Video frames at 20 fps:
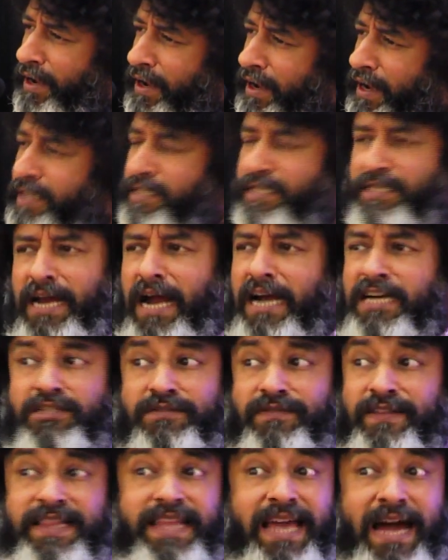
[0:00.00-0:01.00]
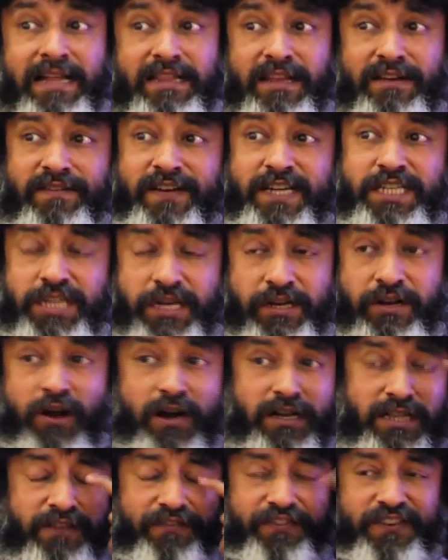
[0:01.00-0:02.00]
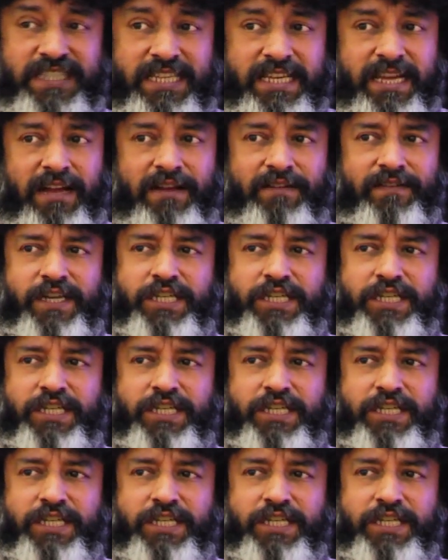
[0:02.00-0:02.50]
It starts with the other vision, not the physical